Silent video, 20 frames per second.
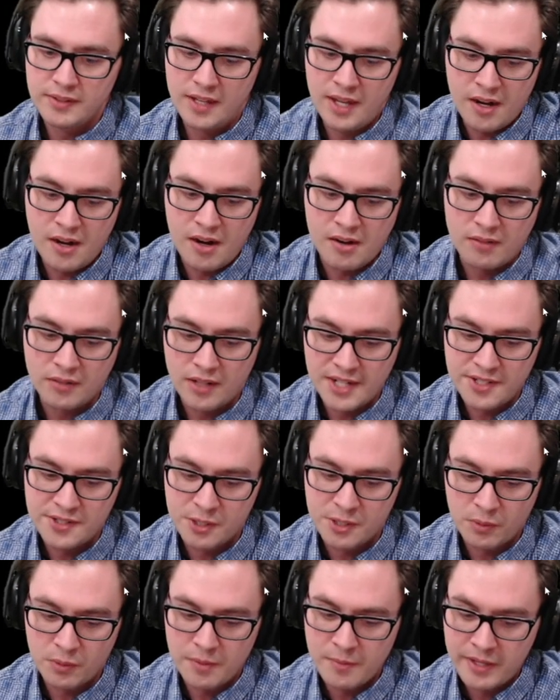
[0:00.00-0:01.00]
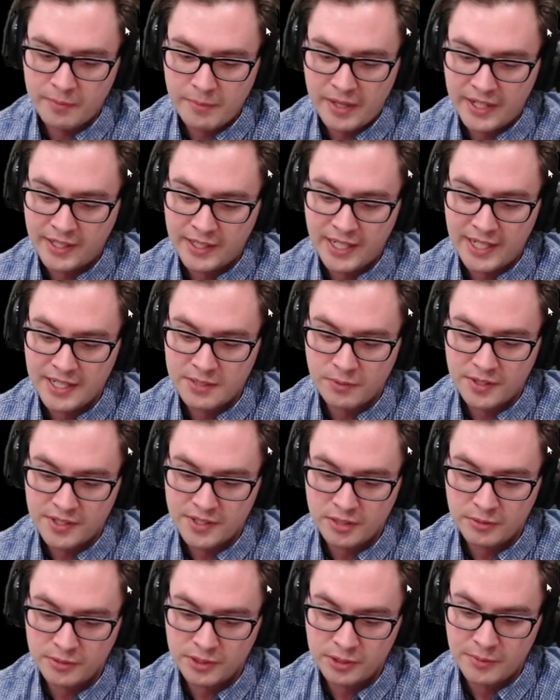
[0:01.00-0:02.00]
I don't know. I still want to make my guides, want to
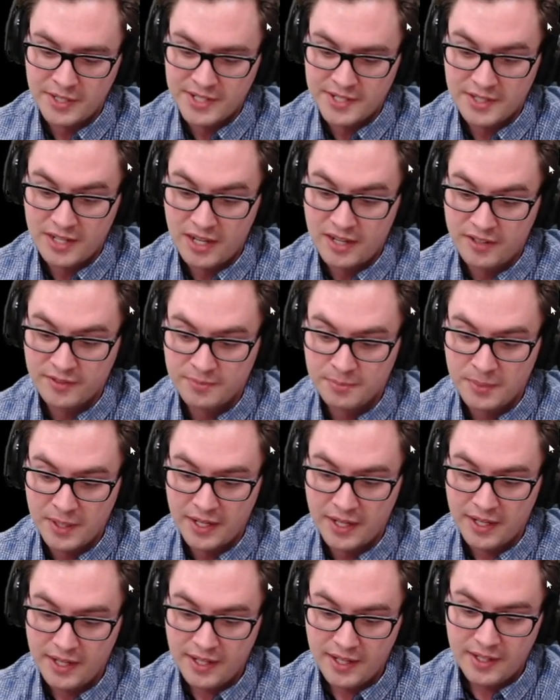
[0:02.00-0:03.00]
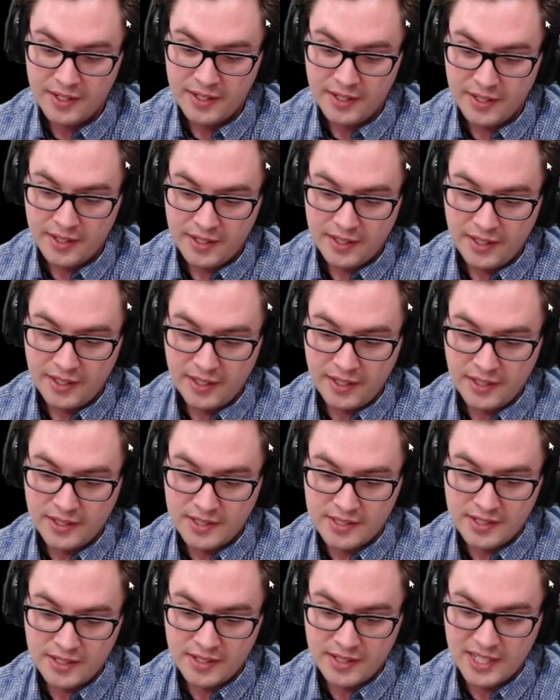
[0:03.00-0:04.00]
still do my stuff, but it's
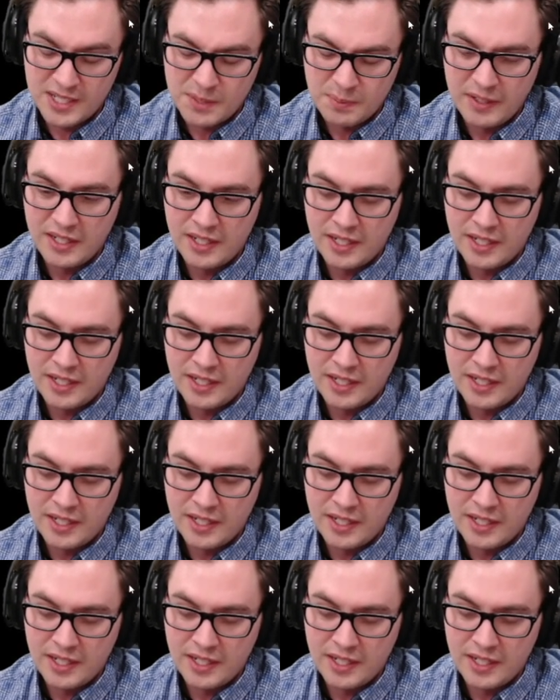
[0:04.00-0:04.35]
been an